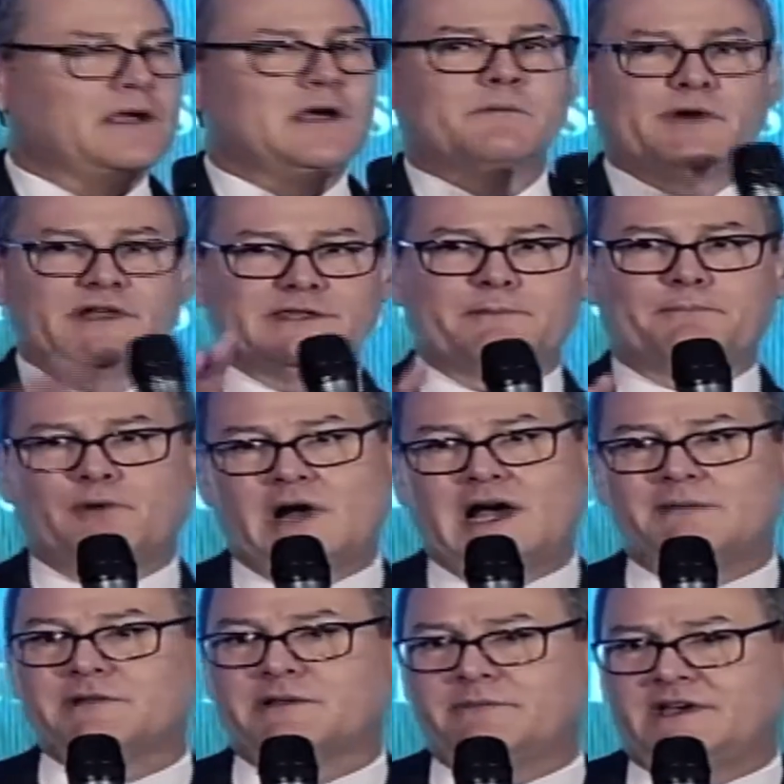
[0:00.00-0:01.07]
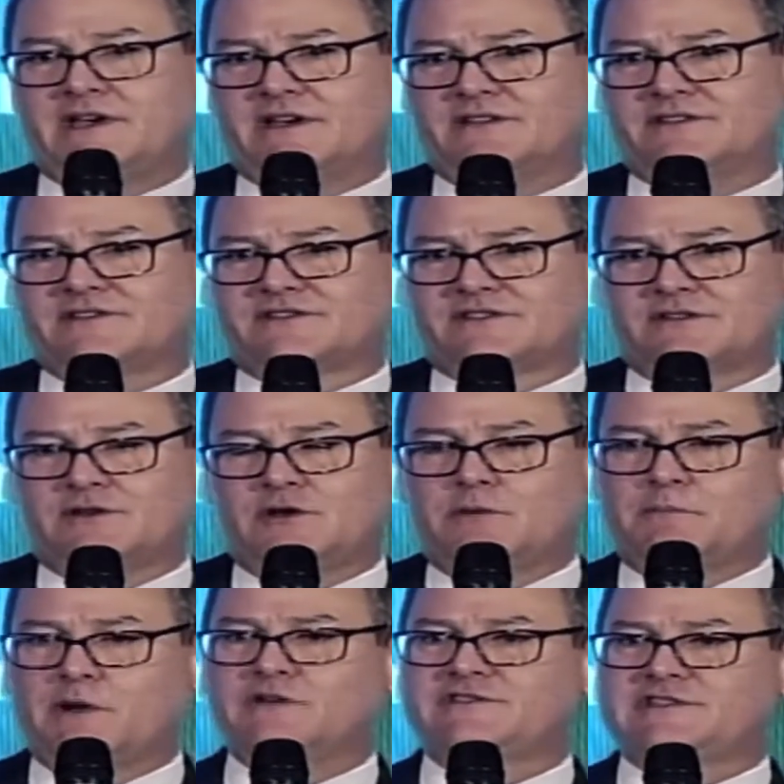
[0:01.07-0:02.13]
But the problem is,
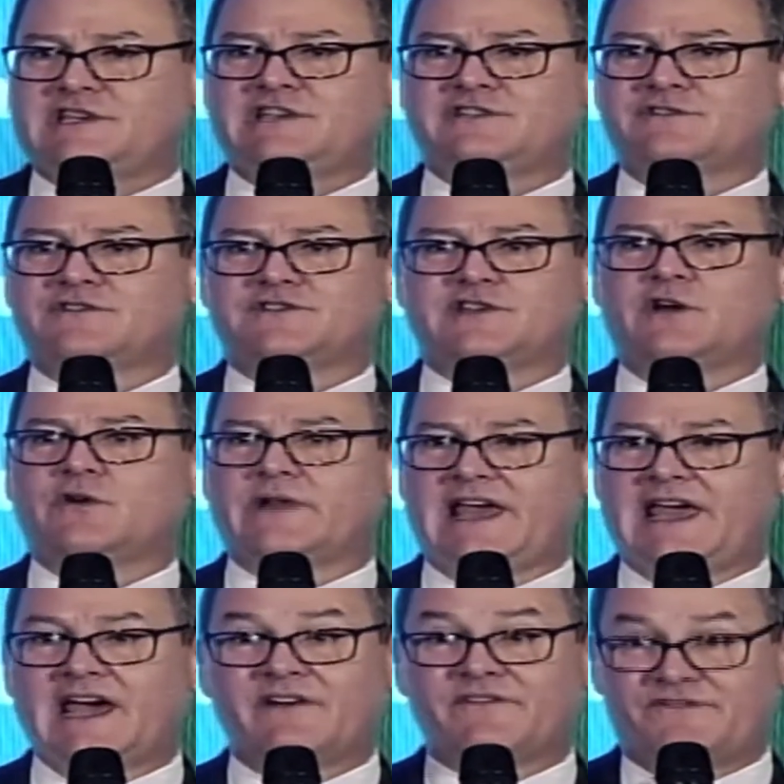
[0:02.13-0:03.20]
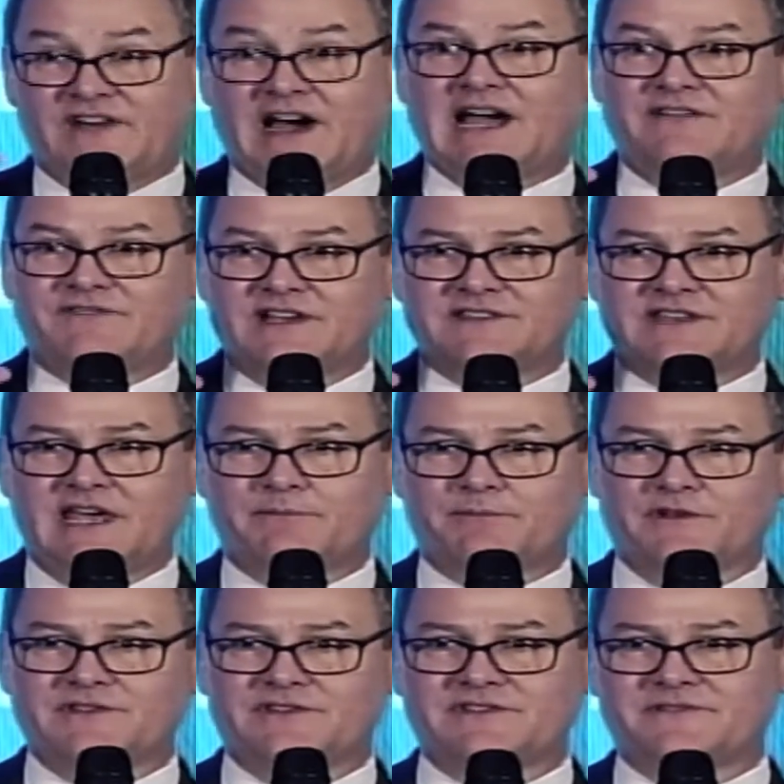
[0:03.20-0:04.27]
most teachers don't have 5
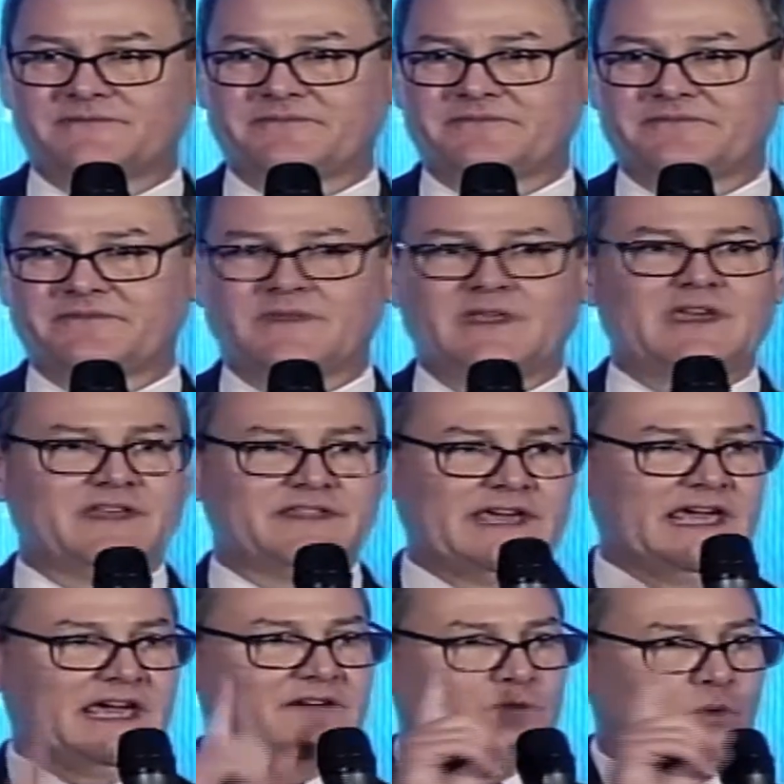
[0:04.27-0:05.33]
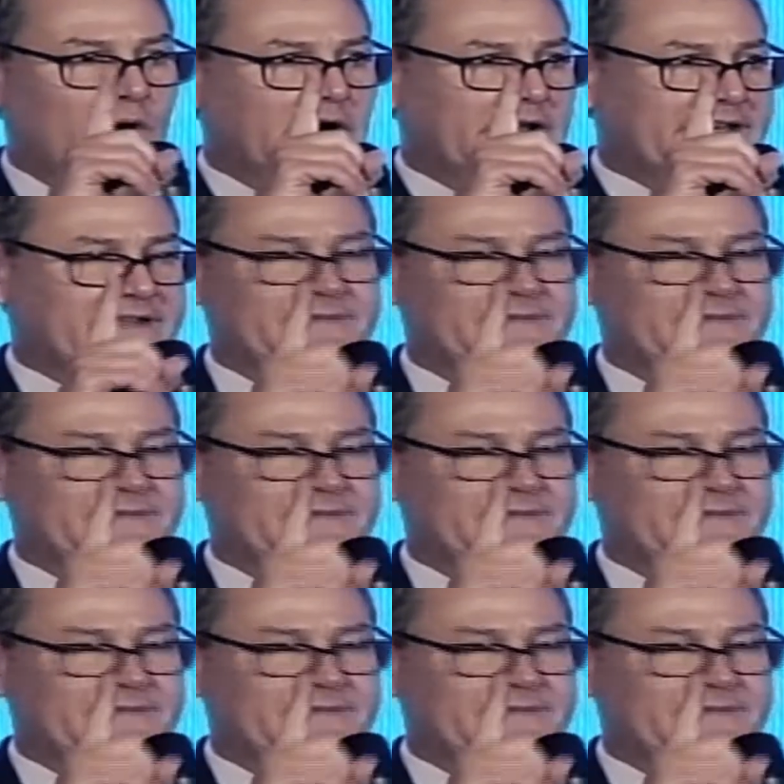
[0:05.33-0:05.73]
examples. They have 1.